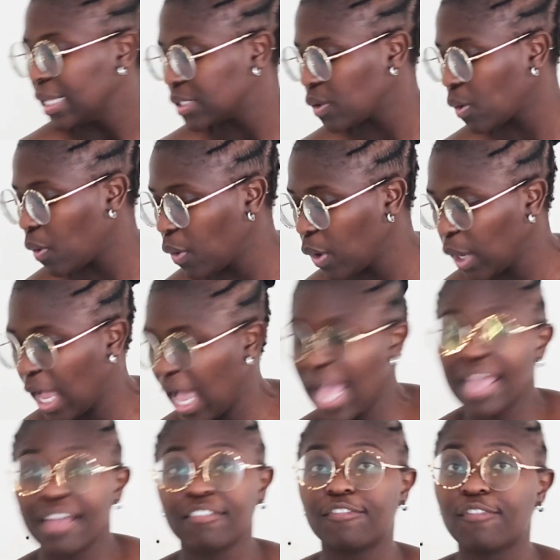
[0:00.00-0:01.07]
So I
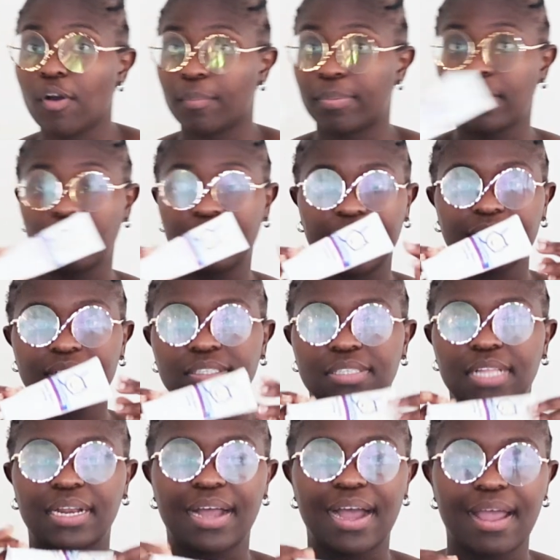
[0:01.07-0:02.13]
have 4 products
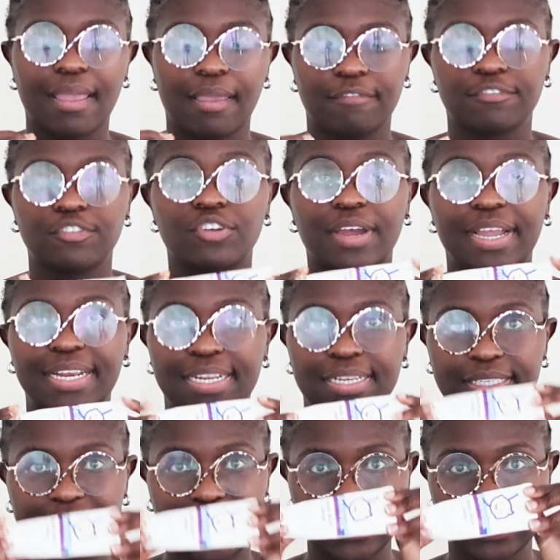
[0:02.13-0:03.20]
that I have tried
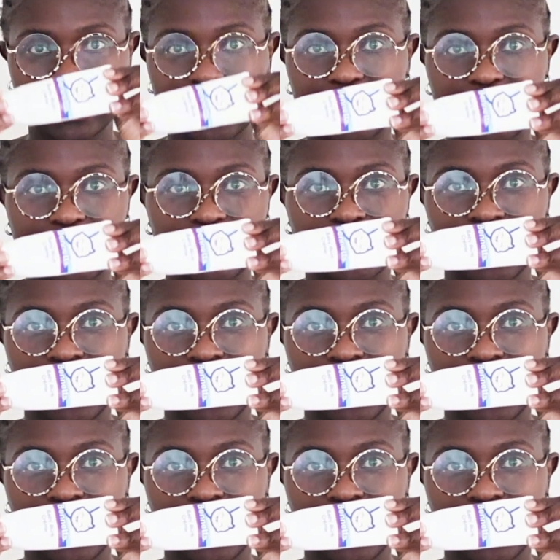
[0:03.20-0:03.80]
and tested.